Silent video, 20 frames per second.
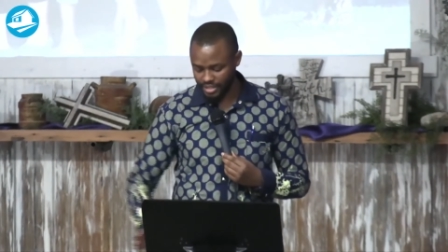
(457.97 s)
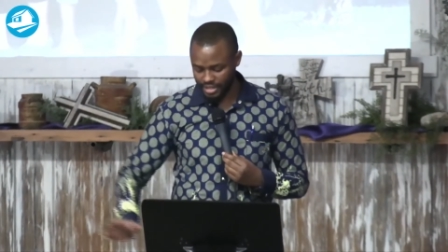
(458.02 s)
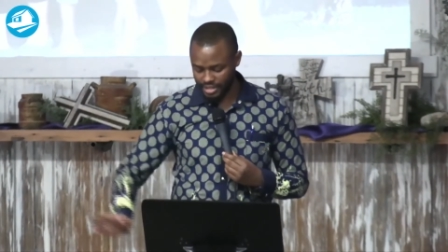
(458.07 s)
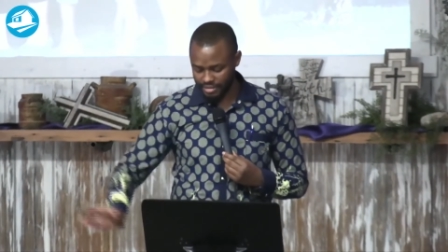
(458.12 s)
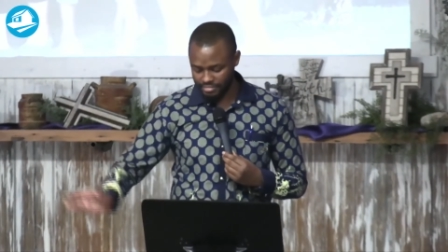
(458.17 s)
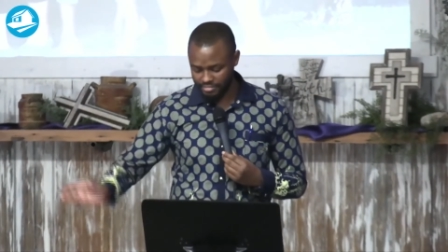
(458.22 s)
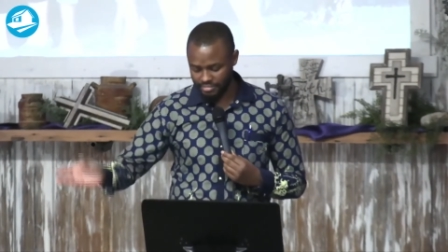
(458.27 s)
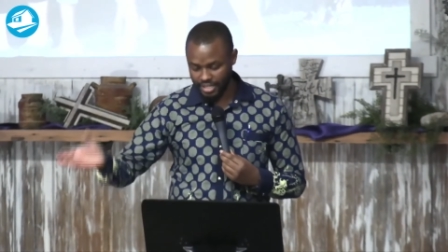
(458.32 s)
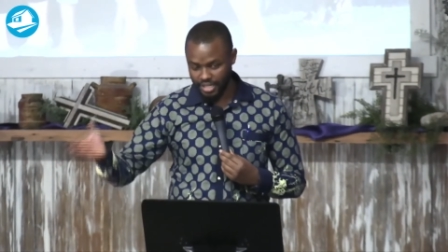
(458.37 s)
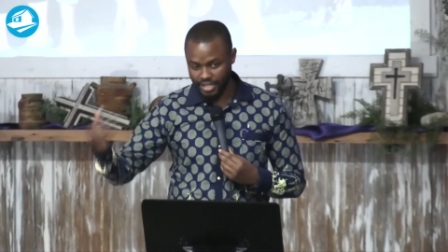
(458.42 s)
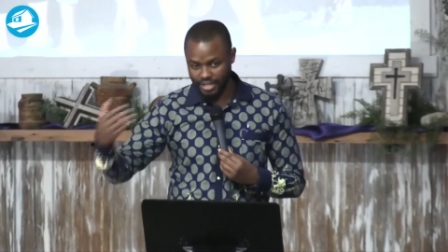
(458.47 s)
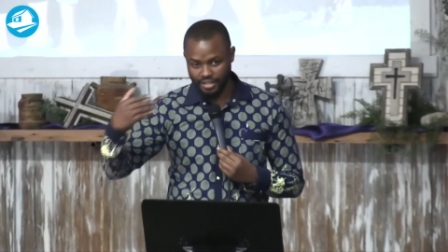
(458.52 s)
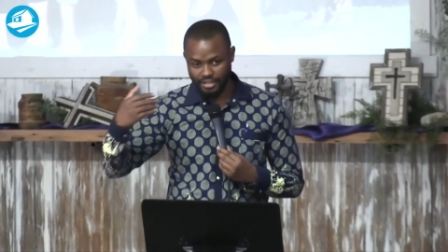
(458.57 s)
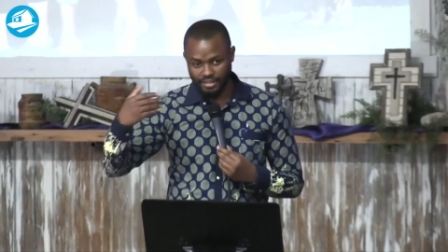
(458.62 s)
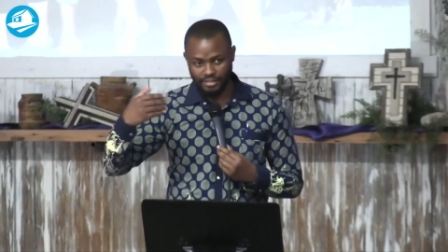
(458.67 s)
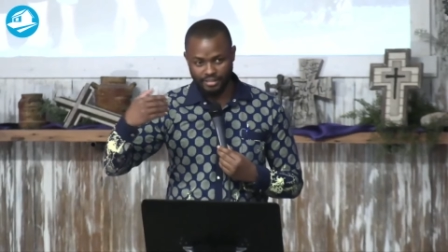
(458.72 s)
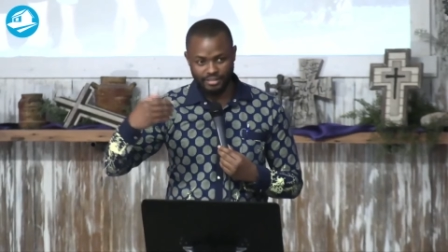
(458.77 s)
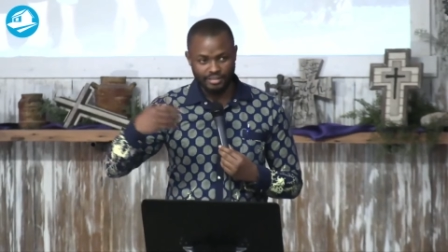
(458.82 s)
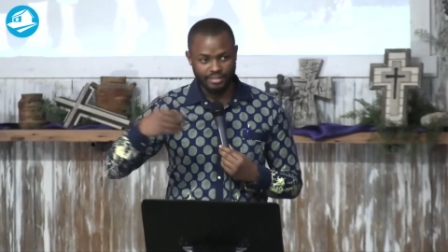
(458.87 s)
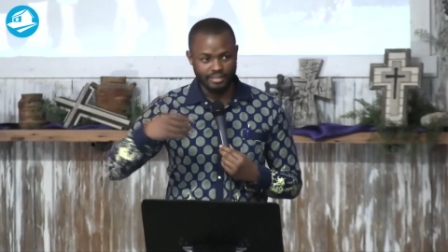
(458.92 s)
come back.
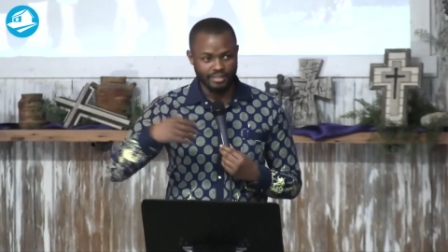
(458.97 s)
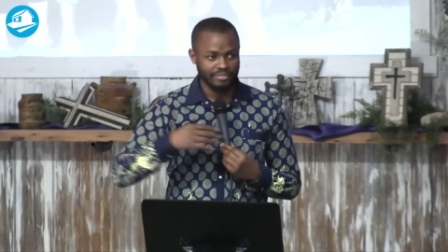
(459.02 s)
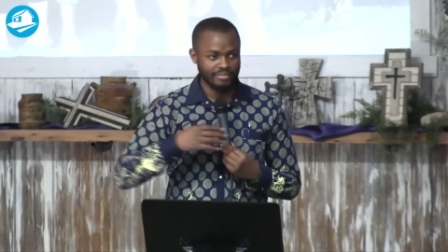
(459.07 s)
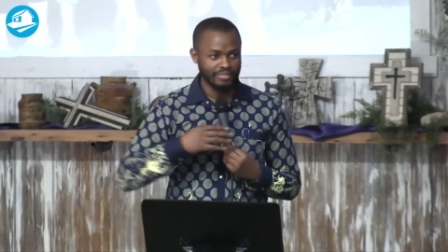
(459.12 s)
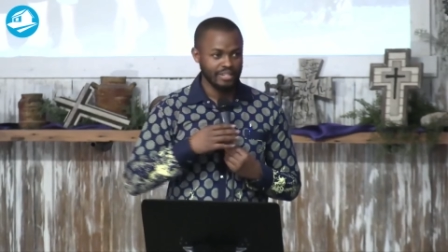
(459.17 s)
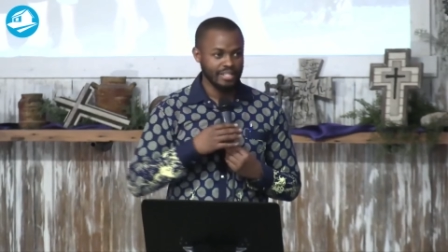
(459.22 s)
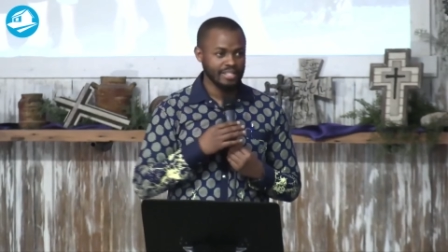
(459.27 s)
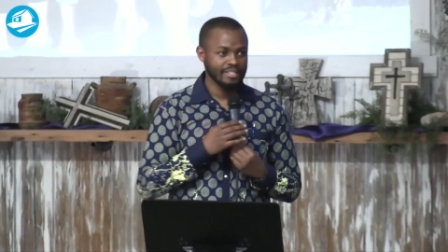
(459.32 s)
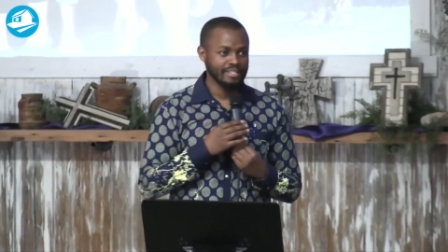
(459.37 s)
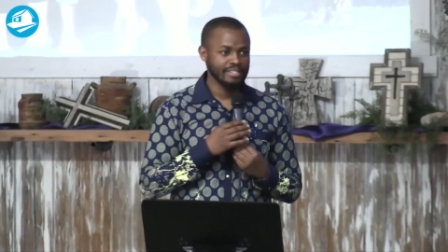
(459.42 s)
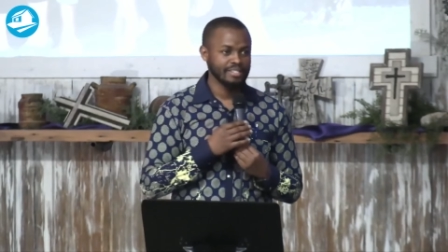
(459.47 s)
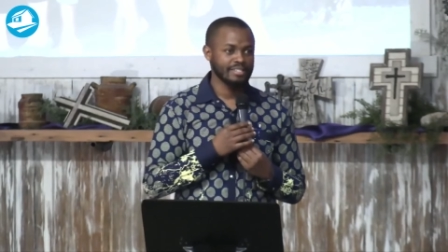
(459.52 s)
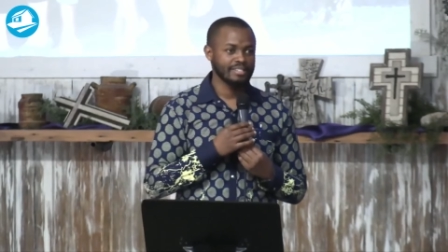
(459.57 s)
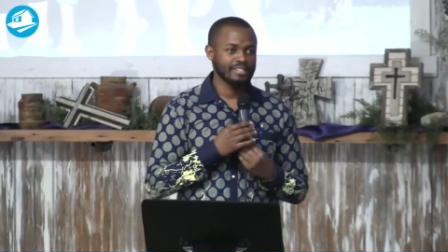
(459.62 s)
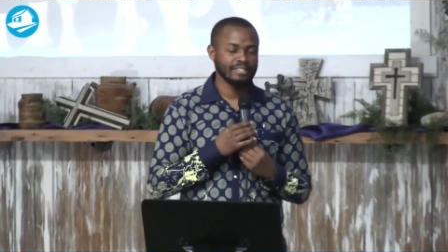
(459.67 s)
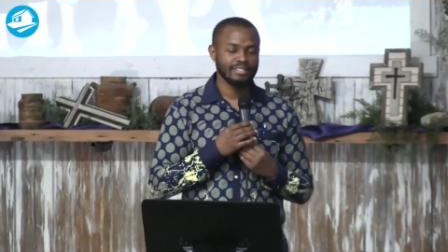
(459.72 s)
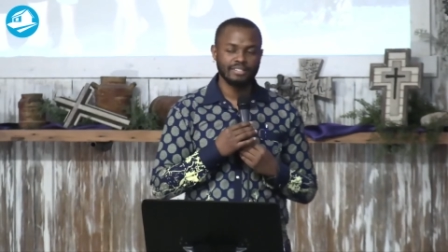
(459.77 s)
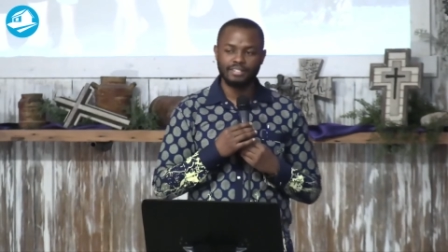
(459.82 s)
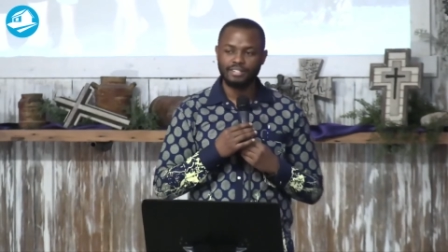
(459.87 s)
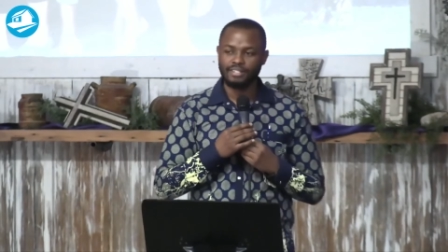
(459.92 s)
The
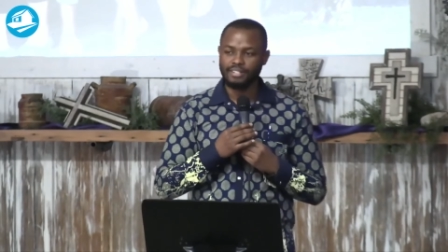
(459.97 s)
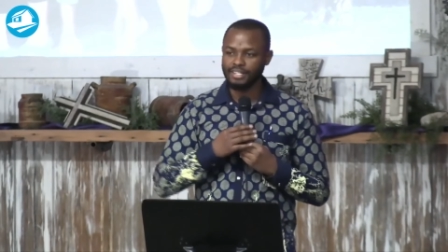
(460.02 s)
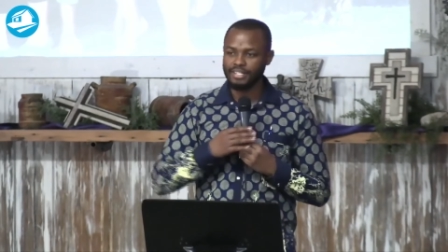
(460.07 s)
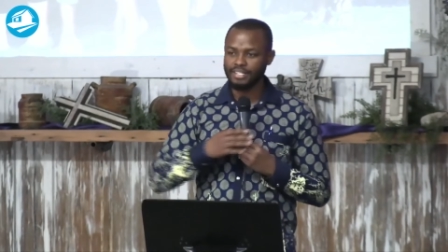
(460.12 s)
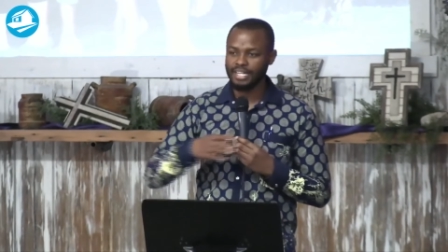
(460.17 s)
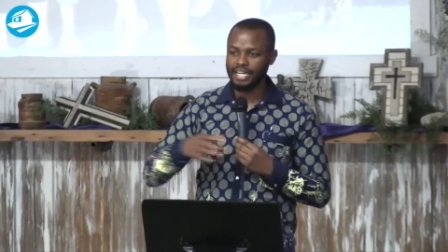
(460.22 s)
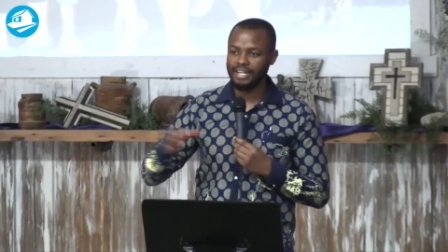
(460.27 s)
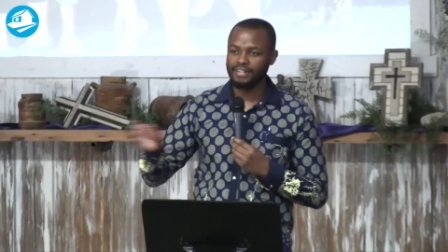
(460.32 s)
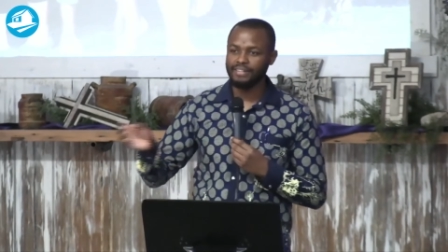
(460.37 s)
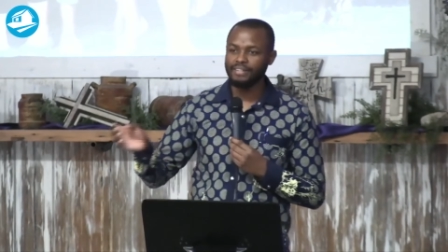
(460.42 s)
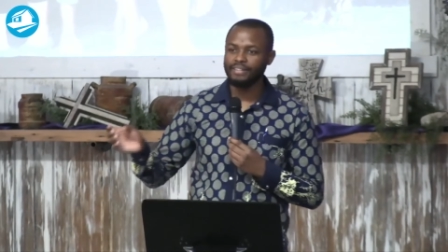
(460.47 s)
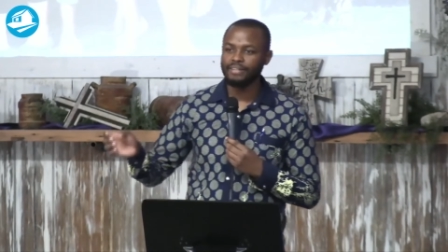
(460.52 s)
funds is out.